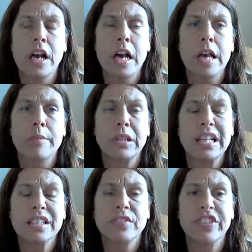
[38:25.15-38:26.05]
I
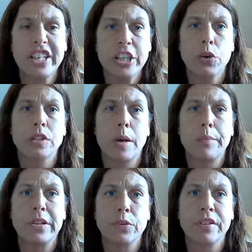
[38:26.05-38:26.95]
place videos
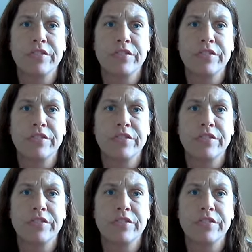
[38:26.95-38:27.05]
between